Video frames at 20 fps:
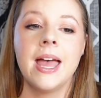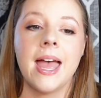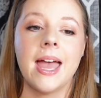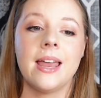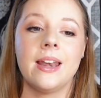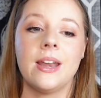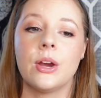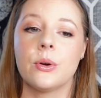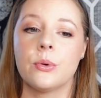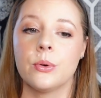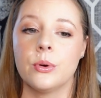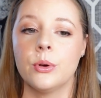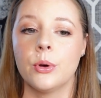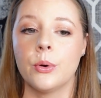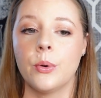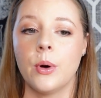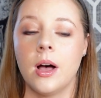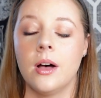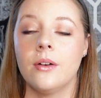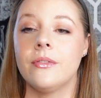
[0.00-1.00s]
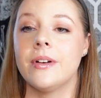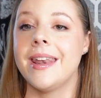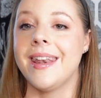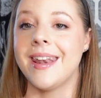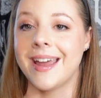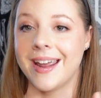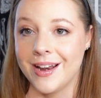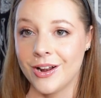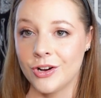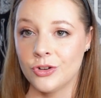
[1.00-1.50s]
and a crew of
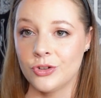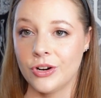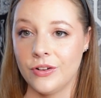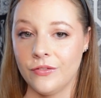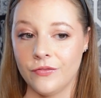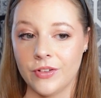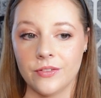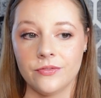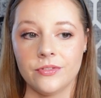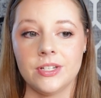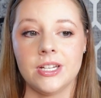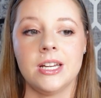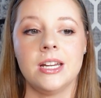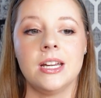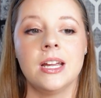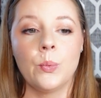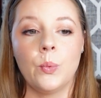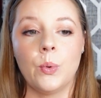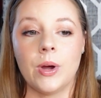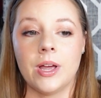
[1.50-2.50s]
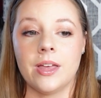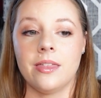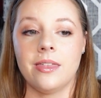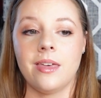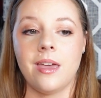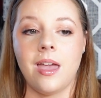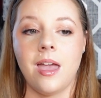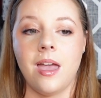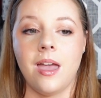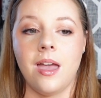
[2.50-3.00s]
950 with
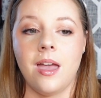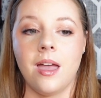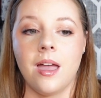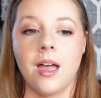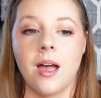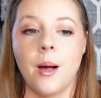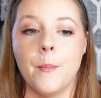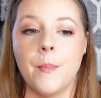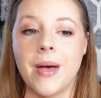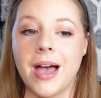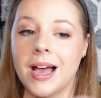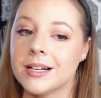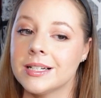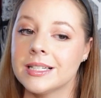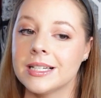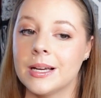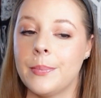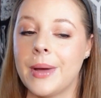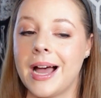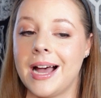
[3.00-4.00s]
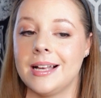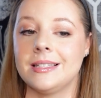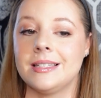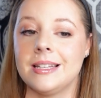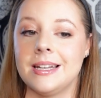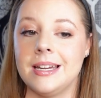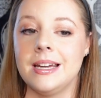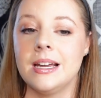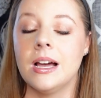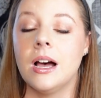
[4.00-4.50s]
a max
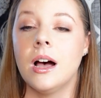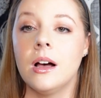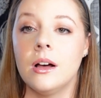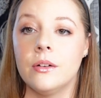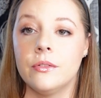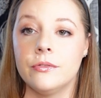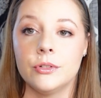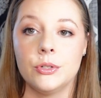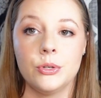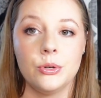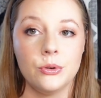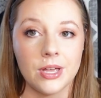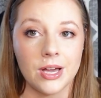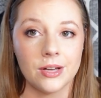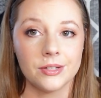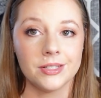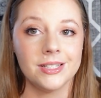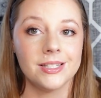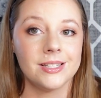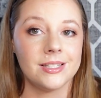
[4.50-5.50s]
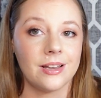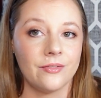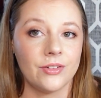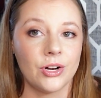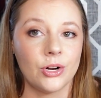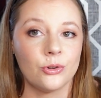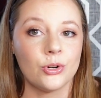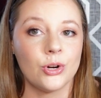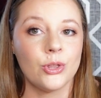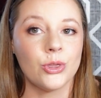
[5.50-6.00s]
capacity of
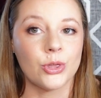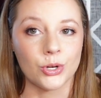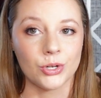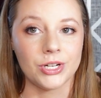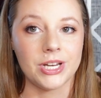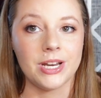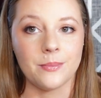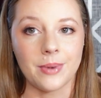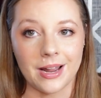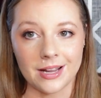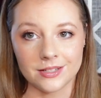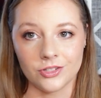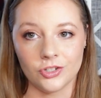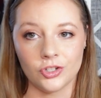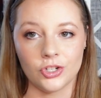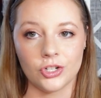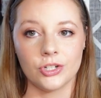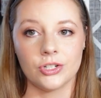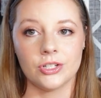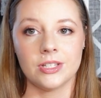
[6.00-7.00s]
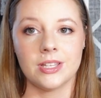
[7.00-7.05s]
2,713 passengers.